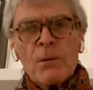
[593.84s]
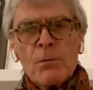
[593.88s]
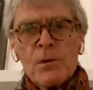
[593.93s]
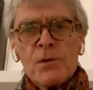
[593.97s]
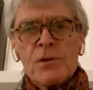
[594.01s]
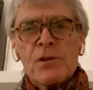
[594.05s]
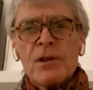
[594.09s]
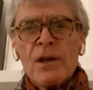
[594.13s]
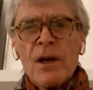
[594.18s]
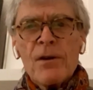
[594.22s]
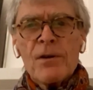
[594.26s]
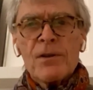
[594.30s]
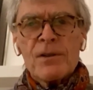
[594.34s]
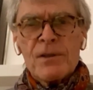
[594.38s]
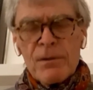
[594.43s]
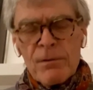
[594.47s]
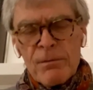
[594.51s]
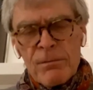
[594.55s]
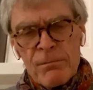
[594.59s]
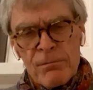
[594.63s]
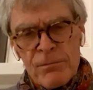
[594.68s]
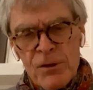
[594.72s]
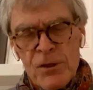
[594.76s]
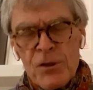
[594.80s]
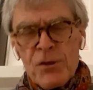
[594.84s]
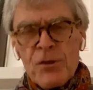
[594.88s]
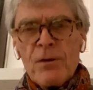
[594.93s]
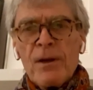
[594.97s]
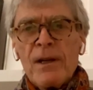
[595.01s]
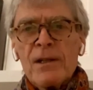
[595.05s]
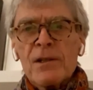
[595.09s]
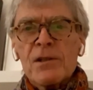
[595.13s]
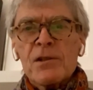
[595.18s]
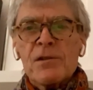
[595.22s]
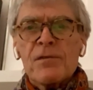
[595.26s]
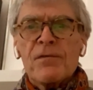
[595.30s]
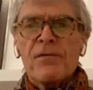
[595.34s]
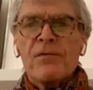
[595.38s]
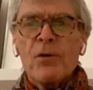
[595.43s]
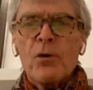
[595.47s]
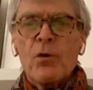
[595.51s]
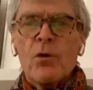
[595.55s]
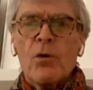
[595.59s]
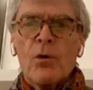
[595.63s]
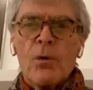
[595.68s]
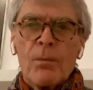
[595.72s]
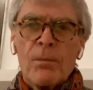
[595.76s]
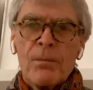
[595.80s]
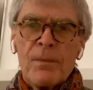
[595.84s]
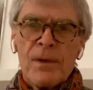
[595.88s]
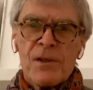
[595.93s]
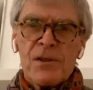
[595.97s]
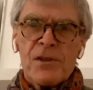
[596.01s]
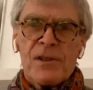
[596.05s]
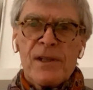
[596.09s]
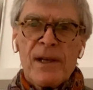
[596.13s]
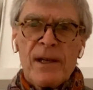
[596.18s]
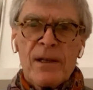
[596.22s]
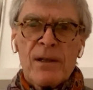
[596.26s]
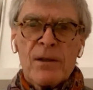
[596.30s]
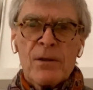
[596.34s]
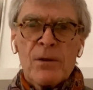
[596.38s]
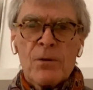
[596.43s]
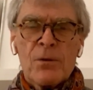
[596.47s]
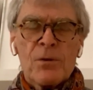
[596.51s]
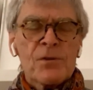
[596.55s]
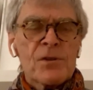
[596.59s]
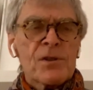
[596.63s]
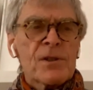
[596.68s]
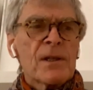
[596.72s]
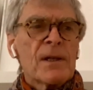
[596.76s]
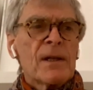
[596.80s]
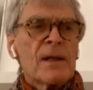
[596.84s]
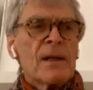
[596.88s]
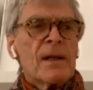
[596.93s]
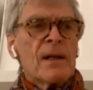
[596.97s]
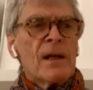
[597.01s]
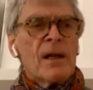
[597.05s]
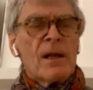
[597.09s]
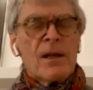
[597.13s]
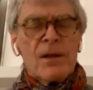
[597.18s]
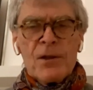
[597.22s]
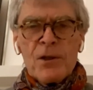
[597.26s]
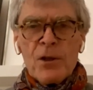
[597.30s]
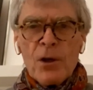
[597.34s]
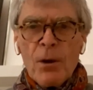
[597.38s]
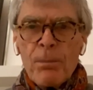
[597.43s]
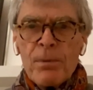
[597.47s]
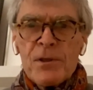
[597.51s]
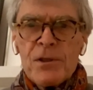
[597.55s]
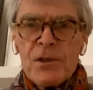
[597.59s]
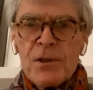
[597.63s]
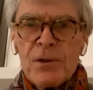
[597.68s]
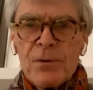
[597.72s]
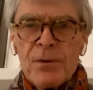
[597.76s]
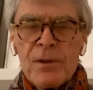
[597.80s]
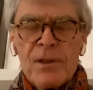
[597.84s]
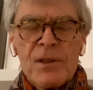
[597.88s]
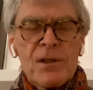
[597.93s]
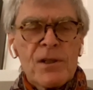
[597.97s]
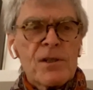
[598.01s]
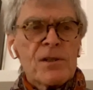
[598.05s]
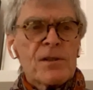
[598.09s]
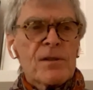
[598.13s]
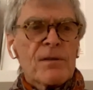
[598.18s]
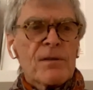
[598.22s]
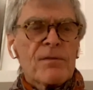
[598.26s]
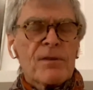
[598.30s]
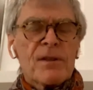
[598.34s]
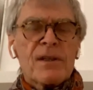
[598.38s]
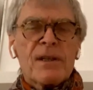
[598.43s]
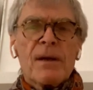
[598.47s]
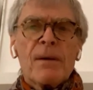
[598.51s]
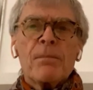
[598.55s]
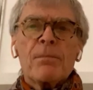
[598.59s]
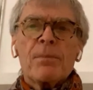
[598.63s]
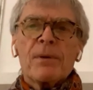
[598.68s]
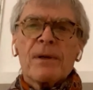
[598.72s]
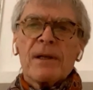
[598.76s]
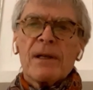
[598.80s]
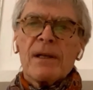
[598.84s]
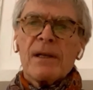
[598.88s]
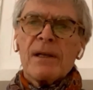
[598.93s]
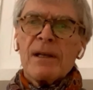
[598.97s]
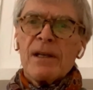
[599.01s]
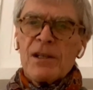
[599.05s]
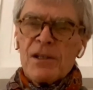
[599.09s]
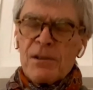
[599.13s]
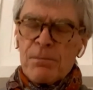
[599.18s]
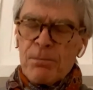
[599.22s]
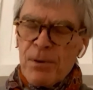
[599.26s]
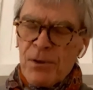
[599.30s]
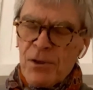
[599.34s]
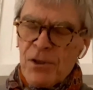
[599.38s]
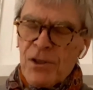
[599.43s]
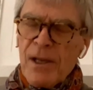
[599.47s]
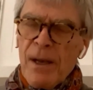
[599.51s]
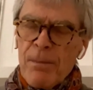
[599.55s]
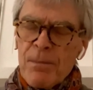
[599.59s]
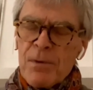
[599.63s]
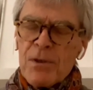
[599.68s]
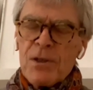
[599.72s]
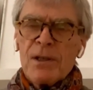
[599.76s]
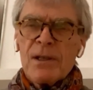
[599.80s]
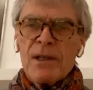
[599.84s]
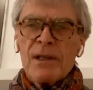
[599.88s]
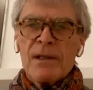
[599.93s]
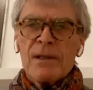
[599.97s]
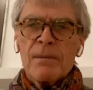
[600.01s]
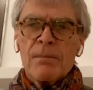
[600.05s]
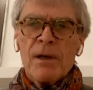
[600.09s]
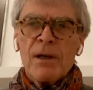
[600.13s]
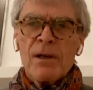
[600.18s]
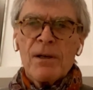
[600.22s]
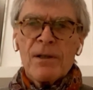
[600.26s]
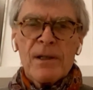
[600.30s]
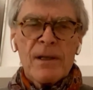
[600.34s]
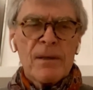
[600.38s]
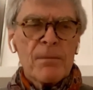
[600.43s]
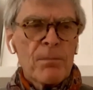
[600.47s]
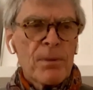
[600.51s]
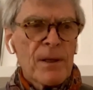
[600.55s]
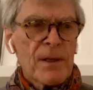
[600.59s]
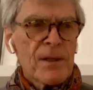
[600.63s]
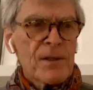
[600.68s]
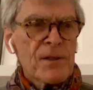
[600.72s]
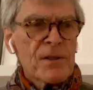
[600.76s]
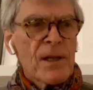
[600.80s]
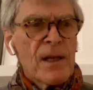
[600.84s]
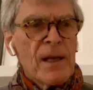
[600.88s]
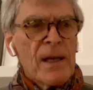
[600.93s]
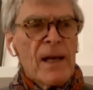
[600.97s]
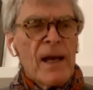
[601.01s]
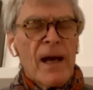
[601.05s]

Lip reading: was going to transform the sales, the opportunities of the company, its perception in the marketplace.